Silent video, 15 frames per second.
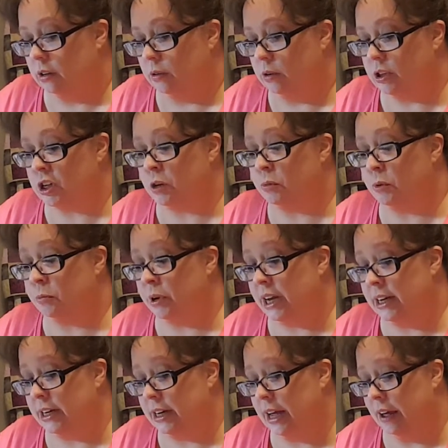which I'm
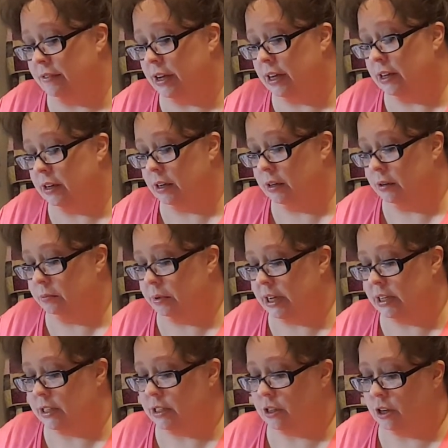reminded of it
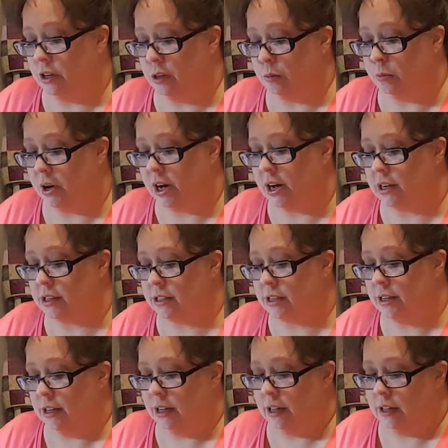based on the box
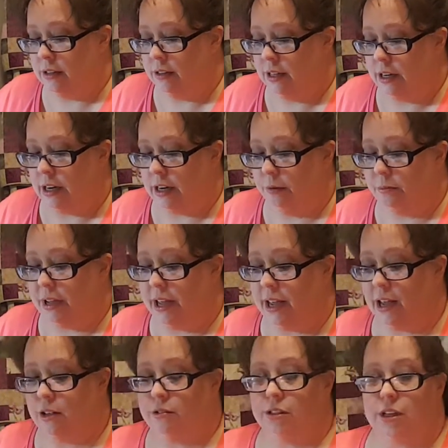that I'm
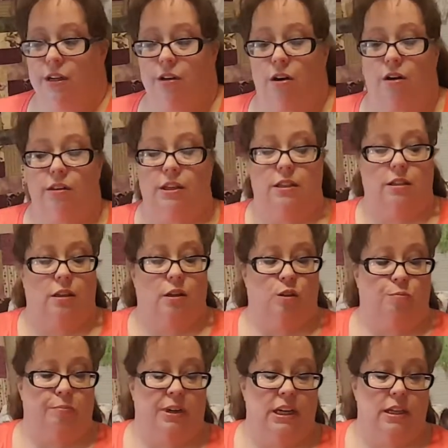housing all these little
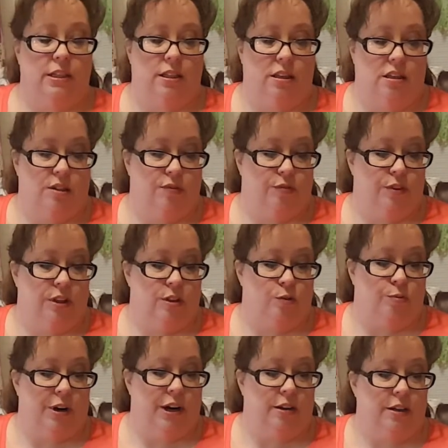pieces for this
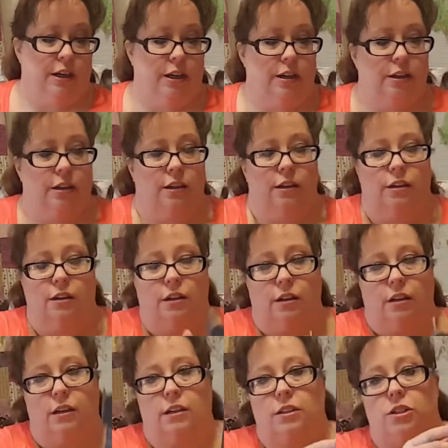round in.
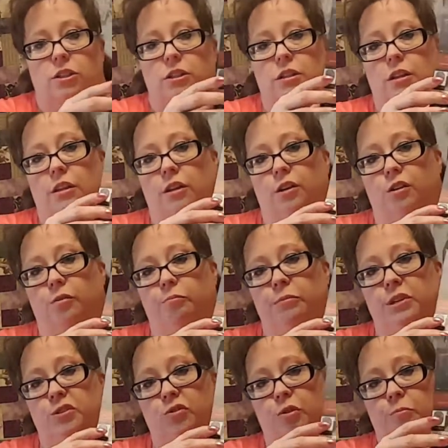It's just a little
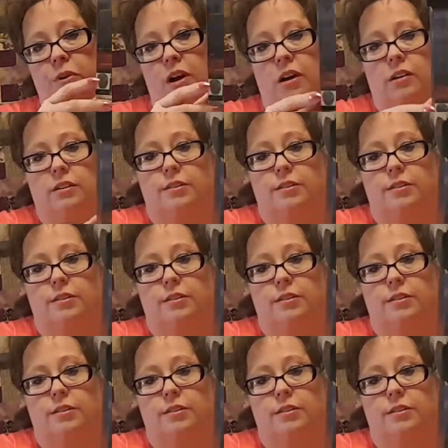mystery box.